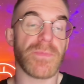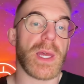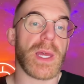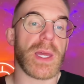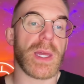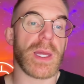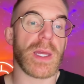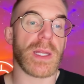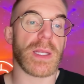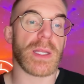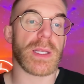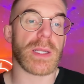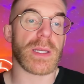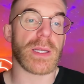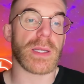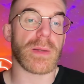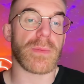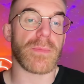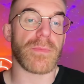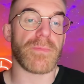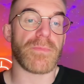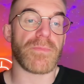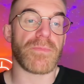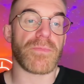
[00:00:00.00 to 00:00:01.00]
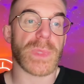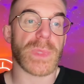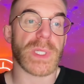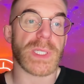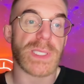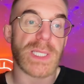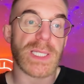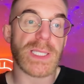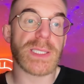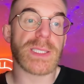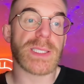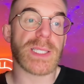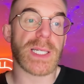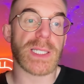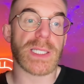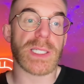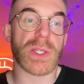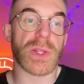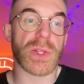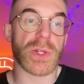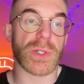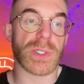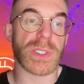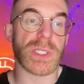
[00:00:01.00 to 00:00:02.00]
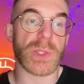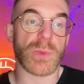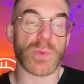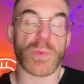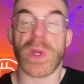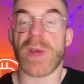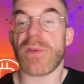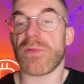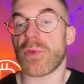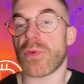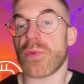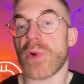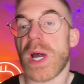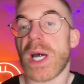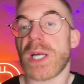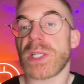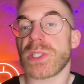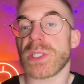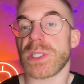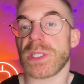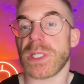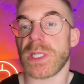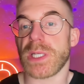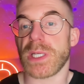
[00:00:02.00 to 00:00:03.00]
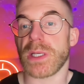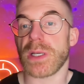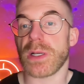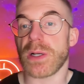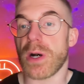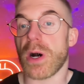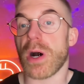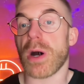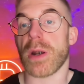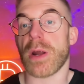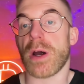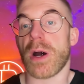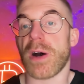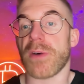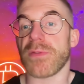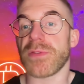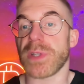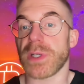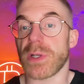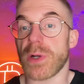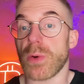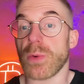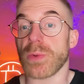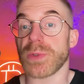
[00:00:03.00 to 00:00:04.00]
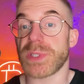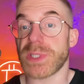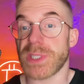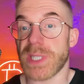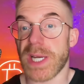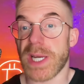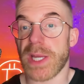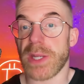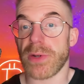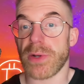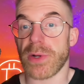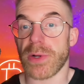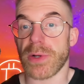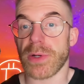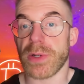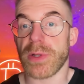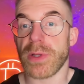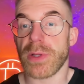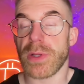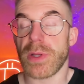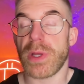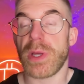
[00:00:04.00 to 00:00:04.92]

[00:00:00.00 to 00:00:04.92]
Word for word: And um, Since nineteen thirteen, we have gradually gone off the gold standard.